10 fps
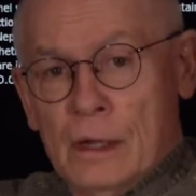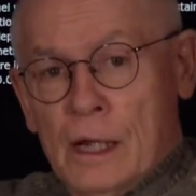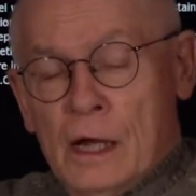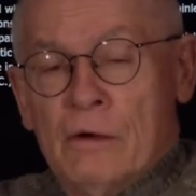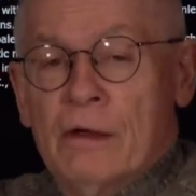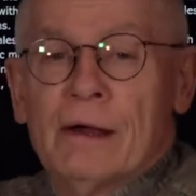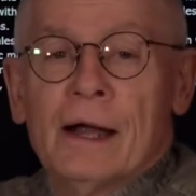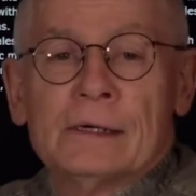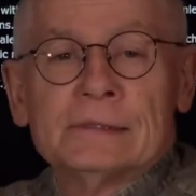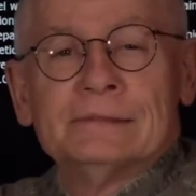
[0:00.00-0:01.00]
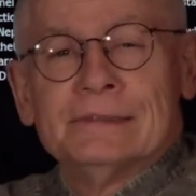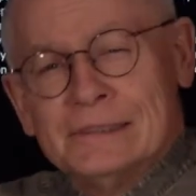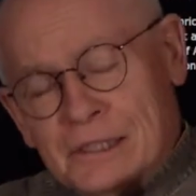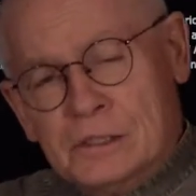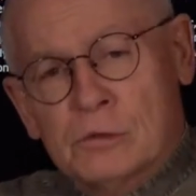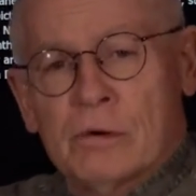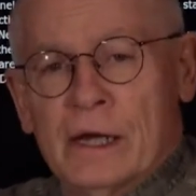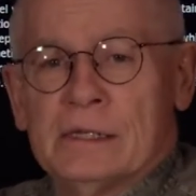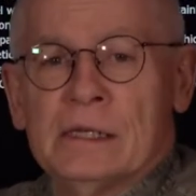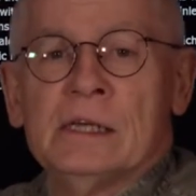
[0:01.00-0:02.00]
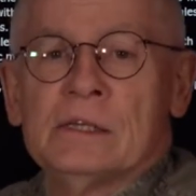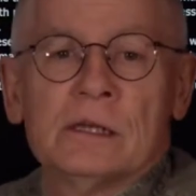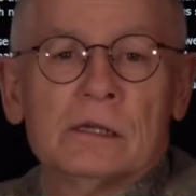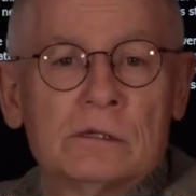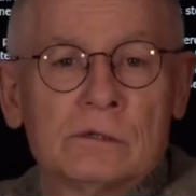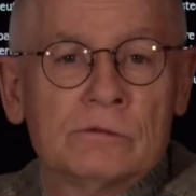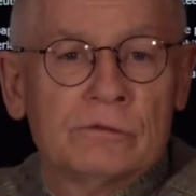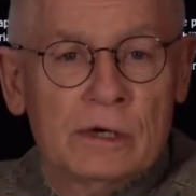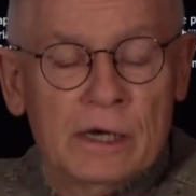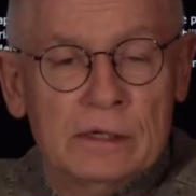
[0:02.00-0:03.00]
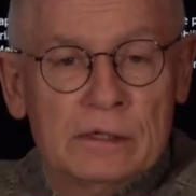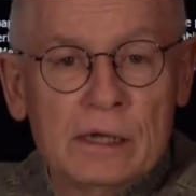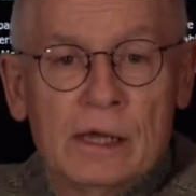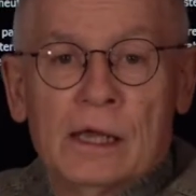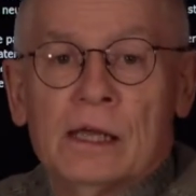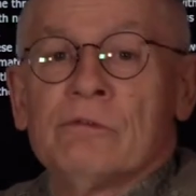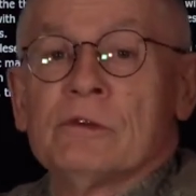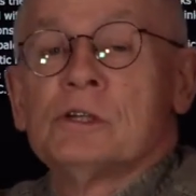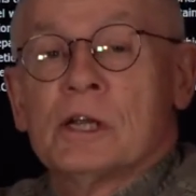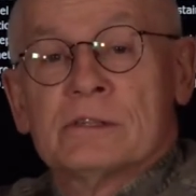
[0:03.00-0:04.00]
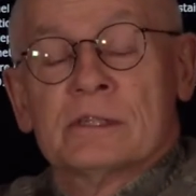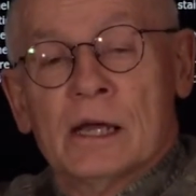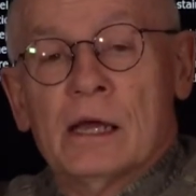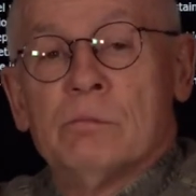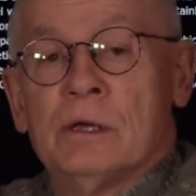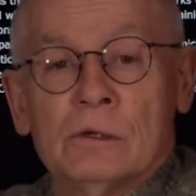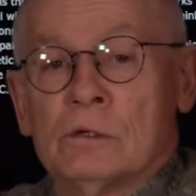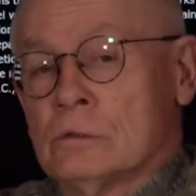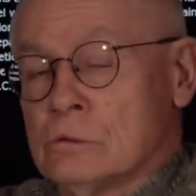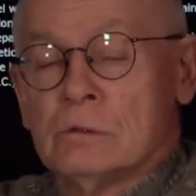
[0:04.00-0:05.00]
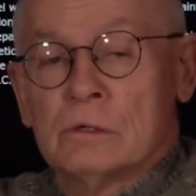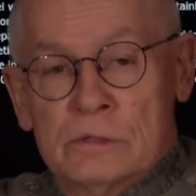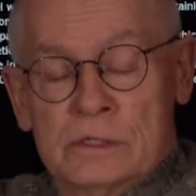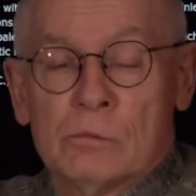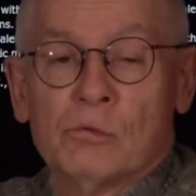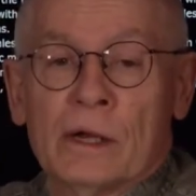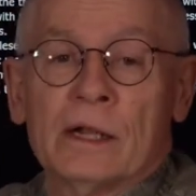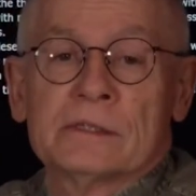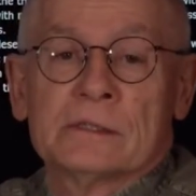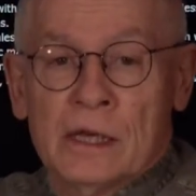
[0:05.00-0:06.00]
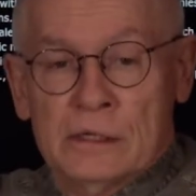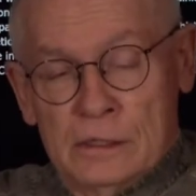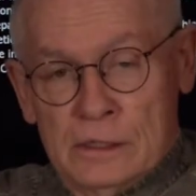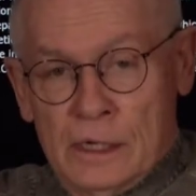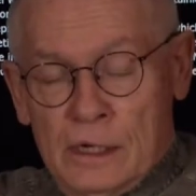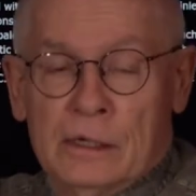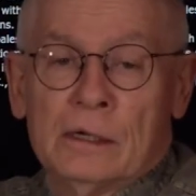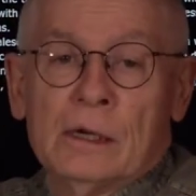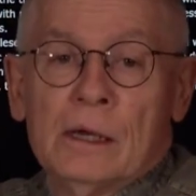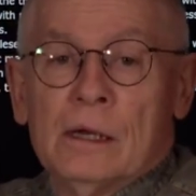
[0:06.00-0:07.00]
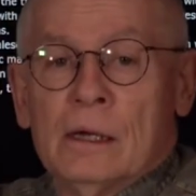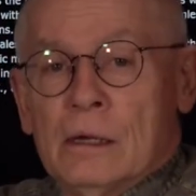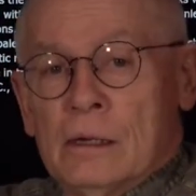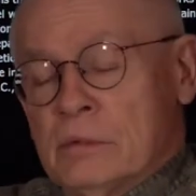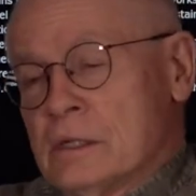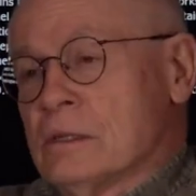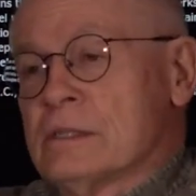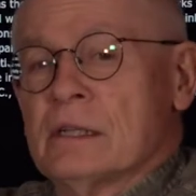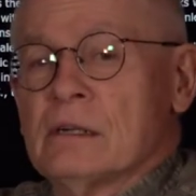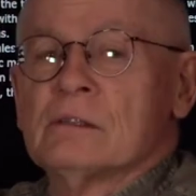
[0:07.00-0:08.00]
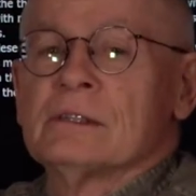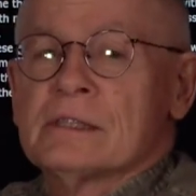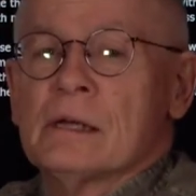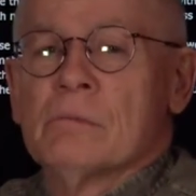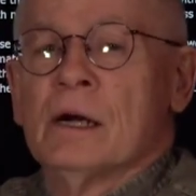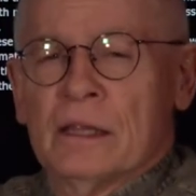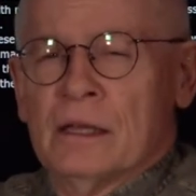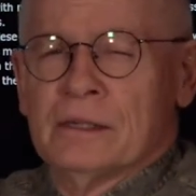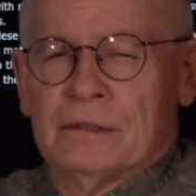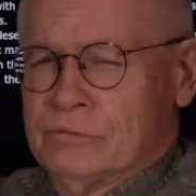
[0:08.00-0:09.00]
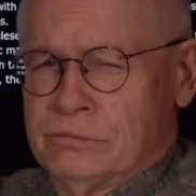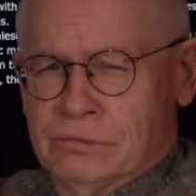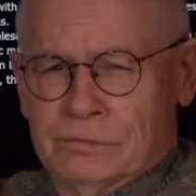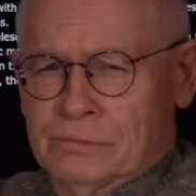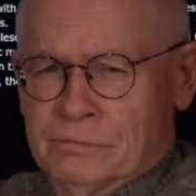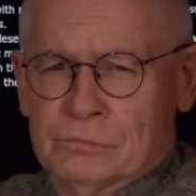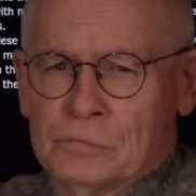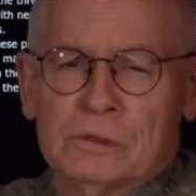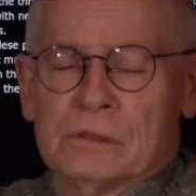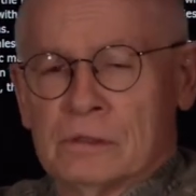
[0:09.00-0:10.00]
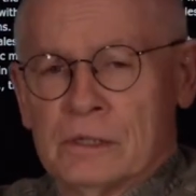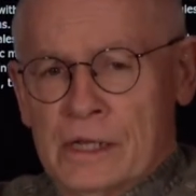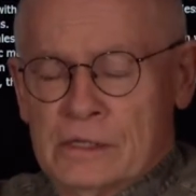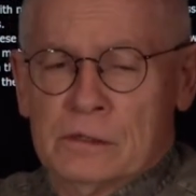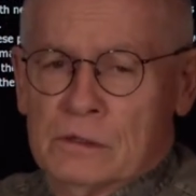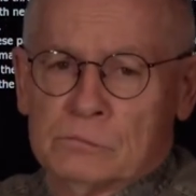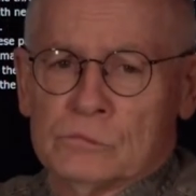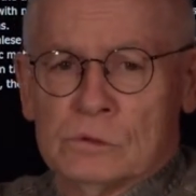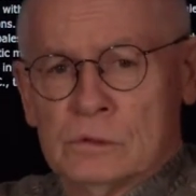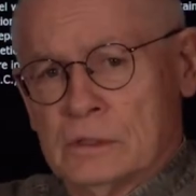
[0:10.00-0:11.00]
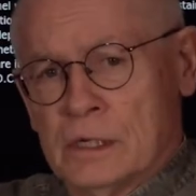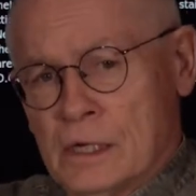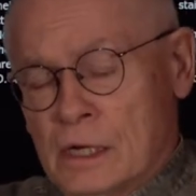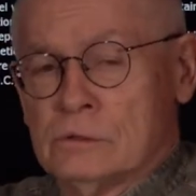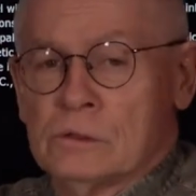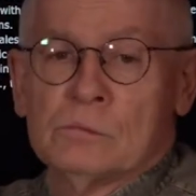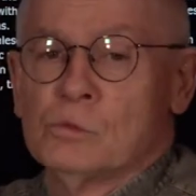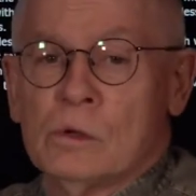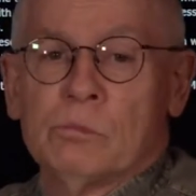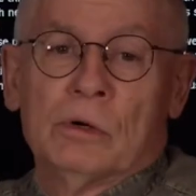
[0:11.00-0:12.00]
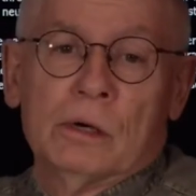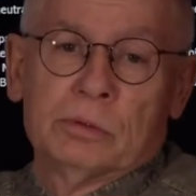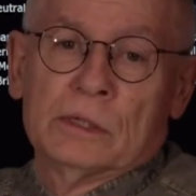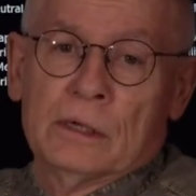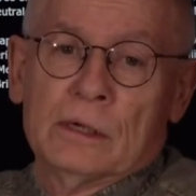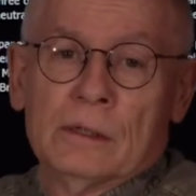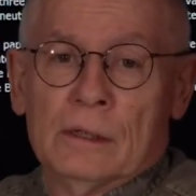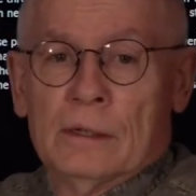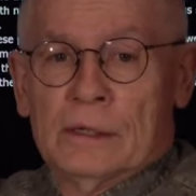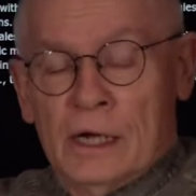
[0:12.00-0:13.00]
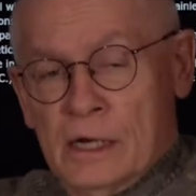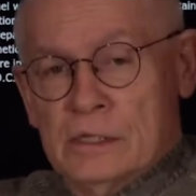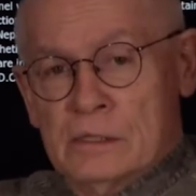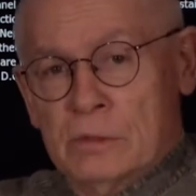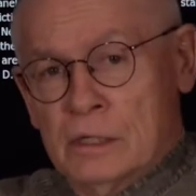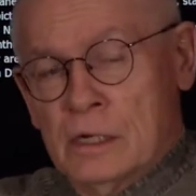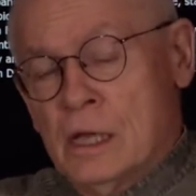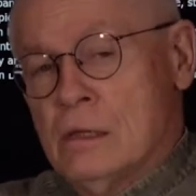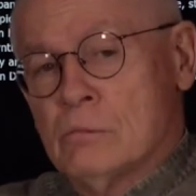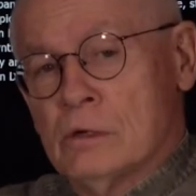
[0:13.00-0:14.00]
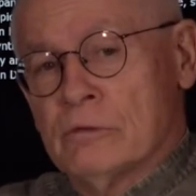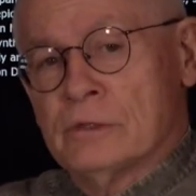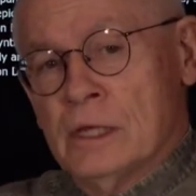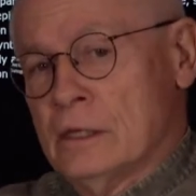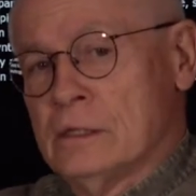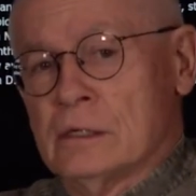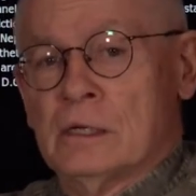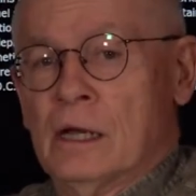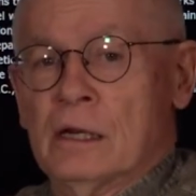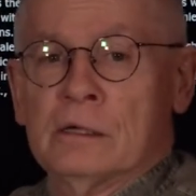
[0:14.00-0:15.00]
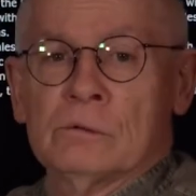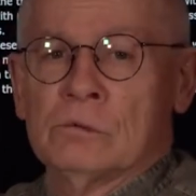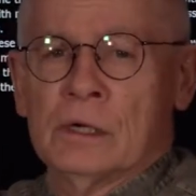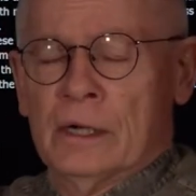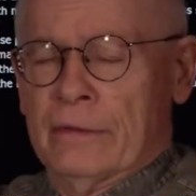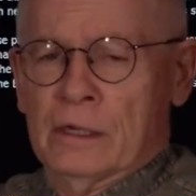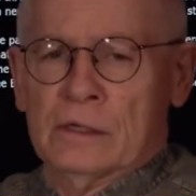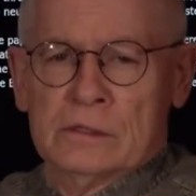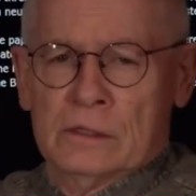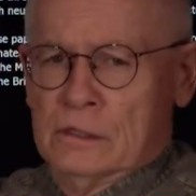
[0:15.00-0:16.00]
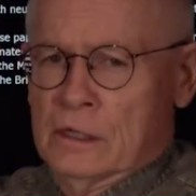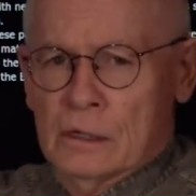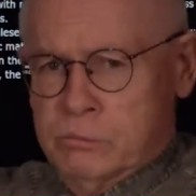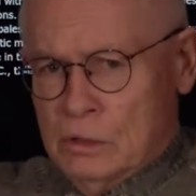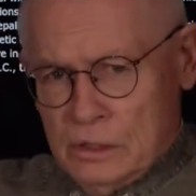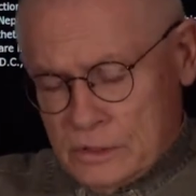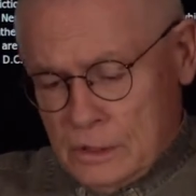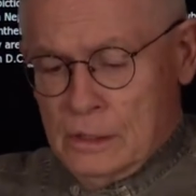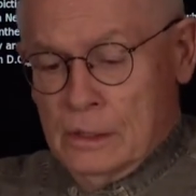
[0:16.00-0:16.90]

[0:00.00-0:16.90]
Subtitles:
however, not quite easy to find if you just type in on Google or somewhere else Daniel Kelly, because there are some other more or less or more renowned or more popular guys with the name of Daniel Kelly. One I think is a kickboxer.